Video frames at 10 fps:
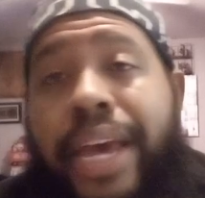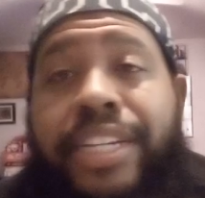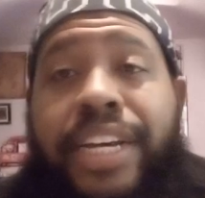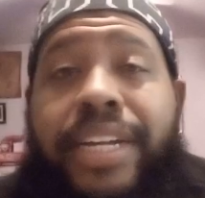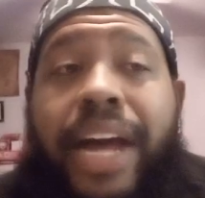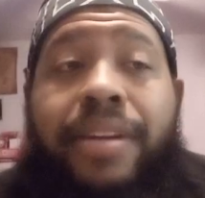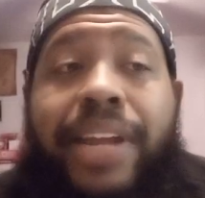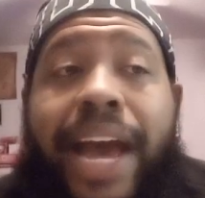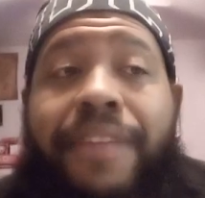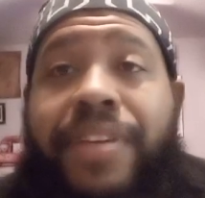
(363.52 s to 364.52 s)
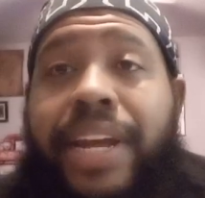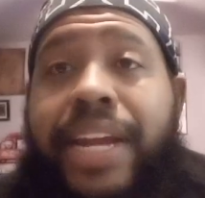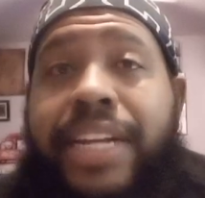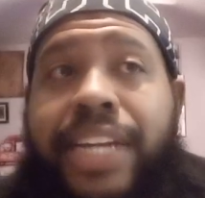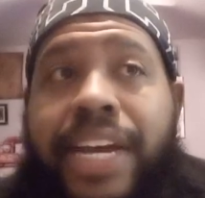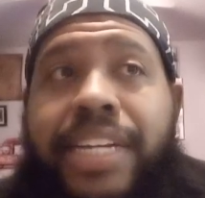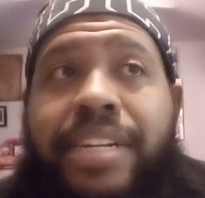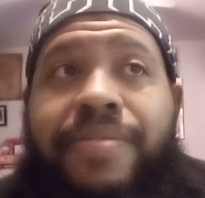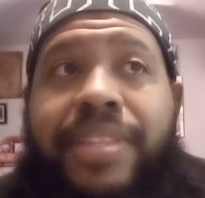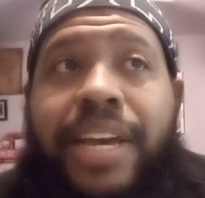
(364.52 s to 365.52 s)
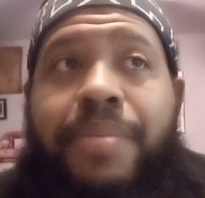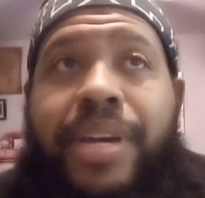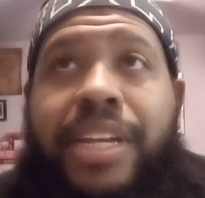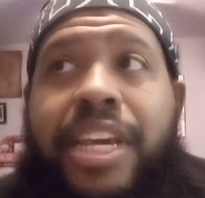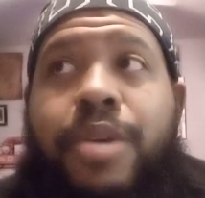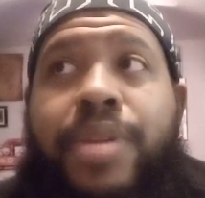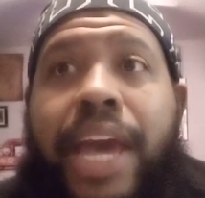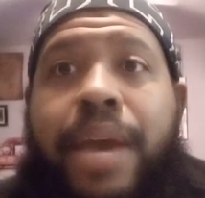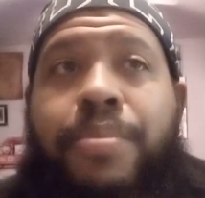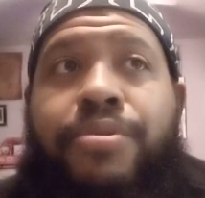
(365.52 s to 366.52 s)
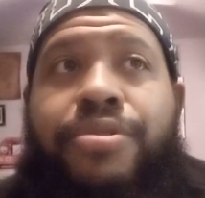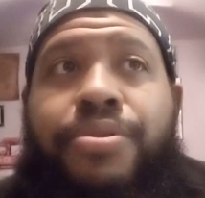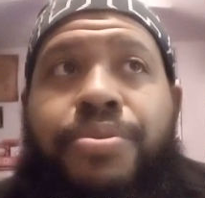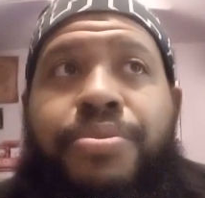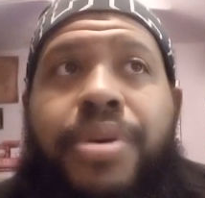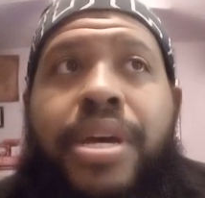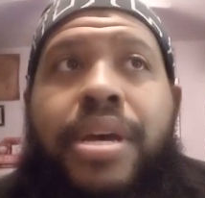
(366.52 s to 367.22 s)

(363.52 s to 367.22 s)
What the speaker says: that changed. I feel like that changed everything because he was able to